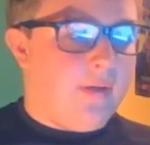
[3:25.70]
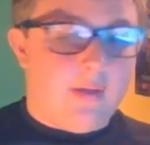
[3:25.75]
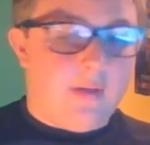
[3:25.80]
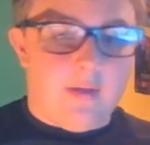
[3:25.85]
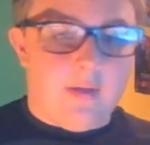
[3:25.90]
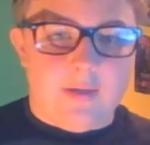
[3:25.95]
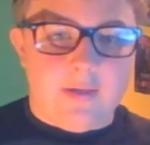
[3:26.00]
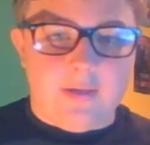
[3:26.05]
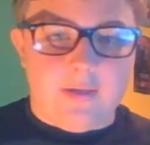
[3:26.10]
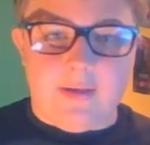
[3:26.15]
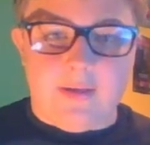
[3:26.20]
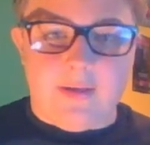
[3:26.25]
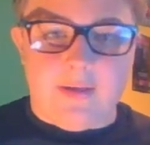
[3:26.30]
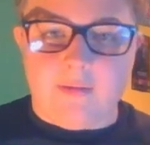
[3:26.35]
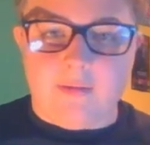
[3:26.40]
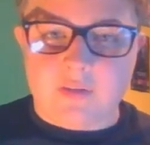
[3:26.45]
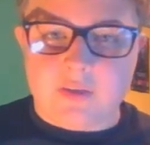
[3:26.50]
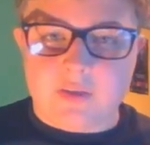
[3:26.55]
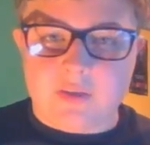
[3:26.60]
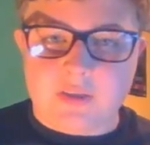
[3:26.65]
Yeah,
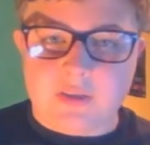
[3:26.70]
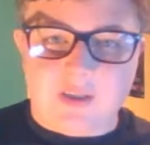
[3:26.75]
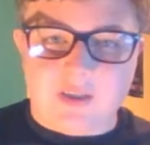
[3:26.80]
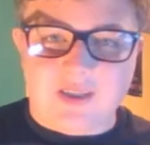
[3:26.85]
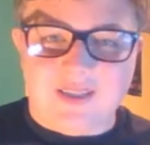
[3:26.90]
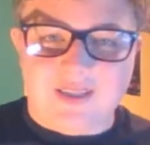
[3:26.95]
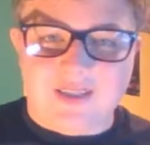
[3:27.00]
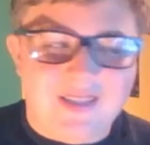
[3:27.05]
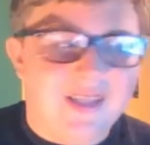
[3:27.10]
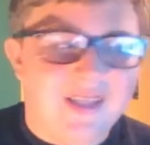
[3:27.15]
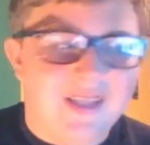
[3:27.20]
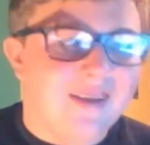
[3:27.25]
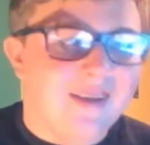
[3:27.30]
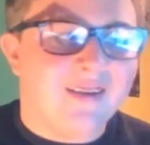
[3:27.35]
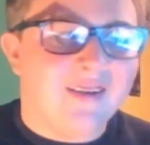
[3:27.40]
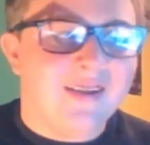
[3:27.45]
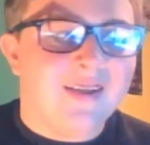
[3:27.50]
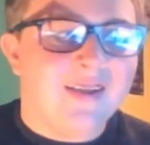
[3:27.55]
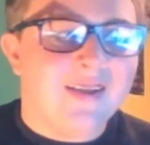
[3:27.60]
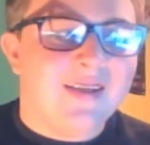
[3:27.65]
obviously the glare
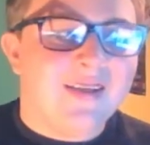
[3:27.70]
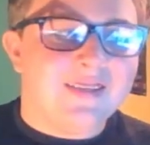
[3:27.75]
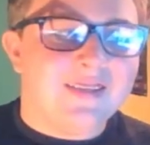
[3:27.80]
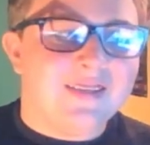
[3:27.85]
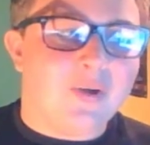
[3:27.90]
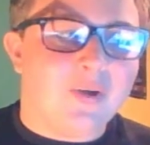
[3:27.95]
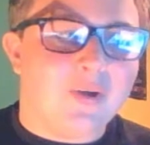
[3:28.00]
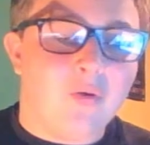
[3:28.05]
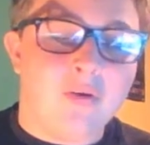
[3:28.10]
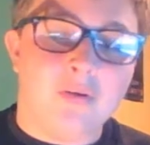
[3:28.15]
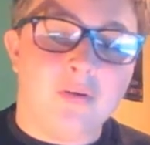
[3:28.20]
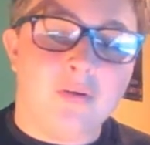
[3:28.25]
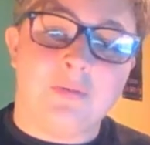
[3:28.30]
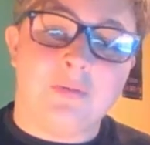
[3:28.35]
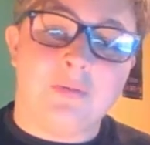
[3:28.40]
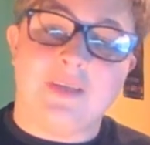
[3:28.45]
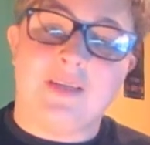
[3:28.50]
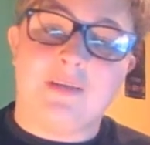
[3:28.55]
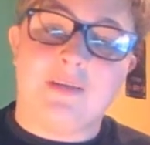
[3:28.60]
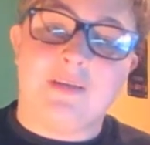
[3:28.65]
is horrible.
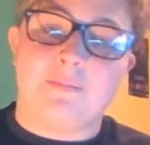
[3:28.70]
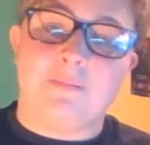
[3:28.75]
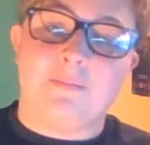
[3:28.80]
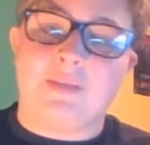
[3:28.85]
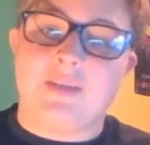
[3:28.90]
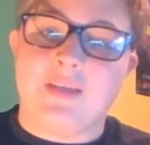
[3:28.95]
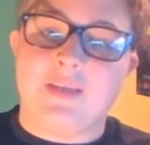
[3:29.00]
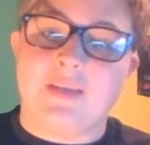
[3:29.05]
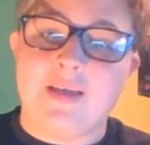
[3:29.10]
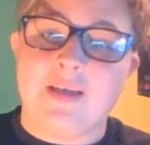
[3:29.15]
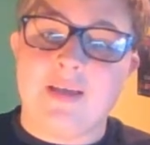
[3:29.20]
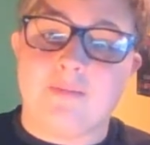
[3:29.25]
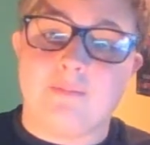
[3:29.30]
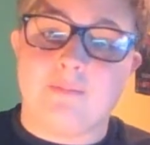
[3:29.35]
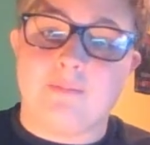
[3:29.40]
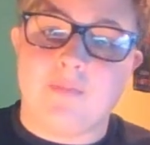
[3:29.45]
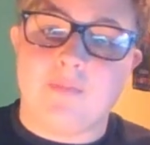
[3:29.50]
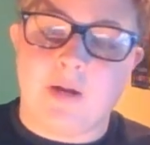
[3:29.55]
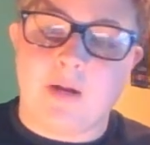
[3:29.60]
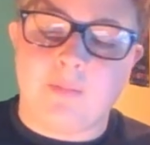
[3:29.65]
Yeah, but
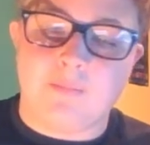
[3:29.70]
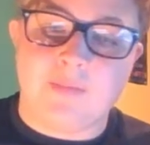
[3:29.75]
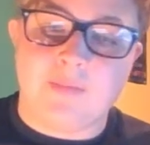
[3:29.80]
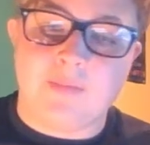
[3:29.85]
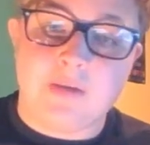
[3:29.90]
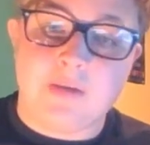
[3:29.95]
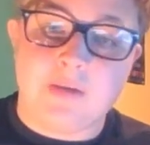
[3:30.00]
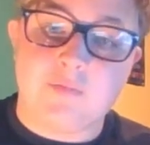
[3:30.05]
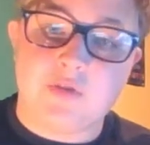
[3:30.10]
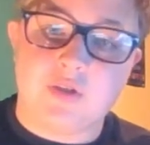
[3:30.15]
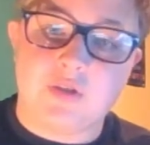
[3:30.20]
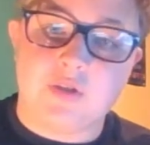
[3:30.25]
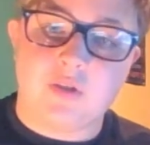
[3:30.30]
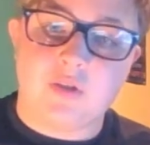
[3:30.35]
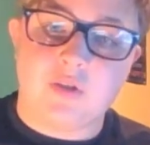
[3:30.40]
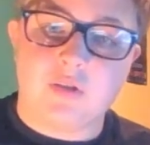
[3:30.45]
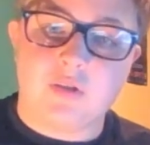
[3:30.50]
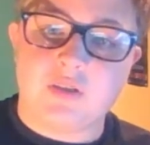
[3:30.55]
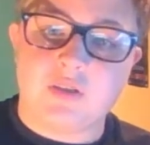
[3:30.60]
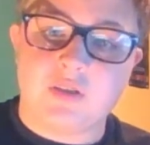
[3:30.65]

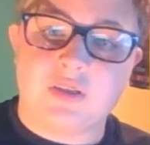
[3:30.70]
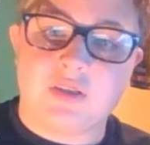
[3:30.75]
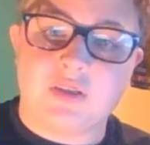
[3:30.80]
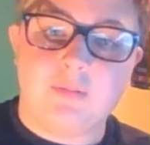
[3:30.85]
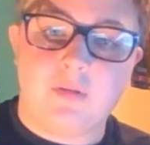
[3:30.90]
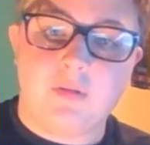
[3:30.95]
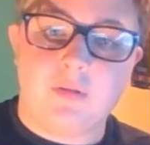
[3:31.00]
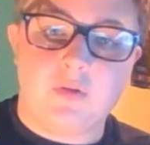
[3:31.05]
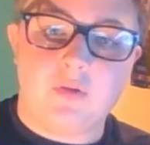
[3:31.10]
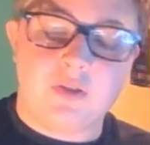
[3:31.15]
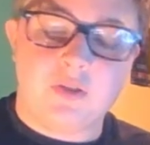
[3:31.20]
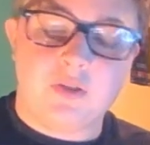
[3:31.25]
hipster Simo is in the